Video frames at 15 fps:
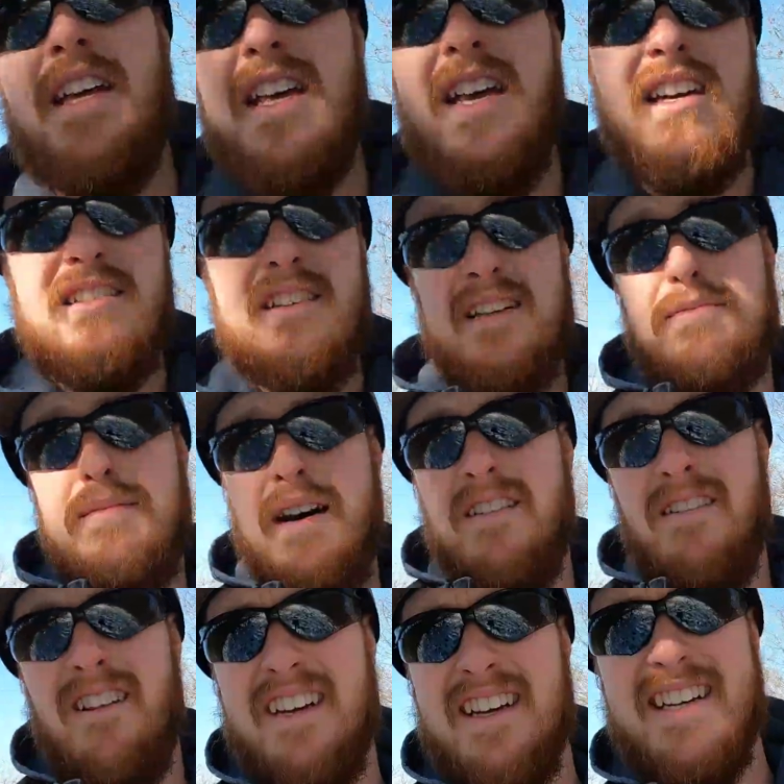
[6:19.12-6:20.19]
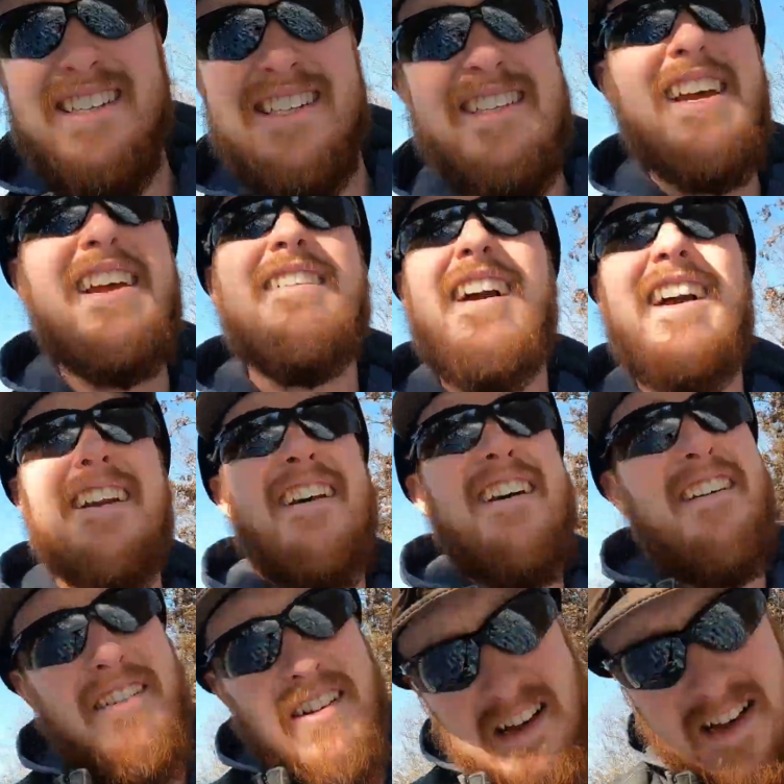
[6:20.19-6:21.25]
Yeah, so that's about all I got to say right
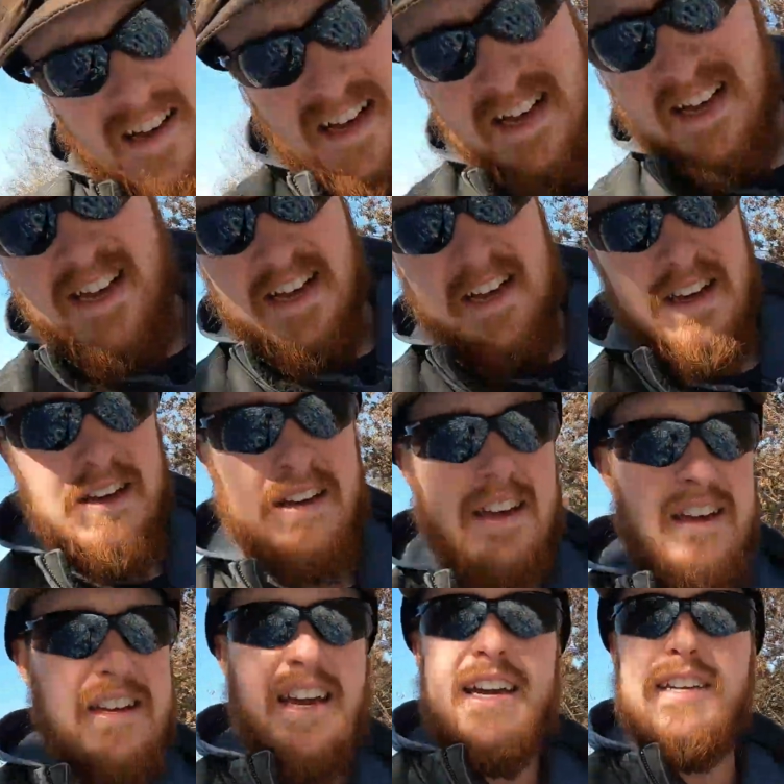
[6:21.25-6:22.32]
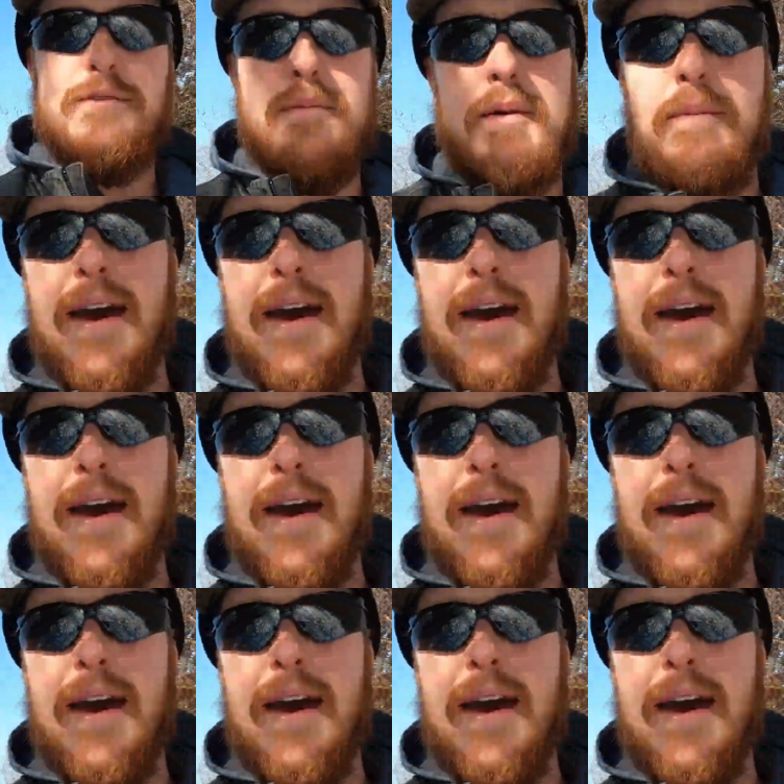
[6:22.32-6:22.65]
now. Catch me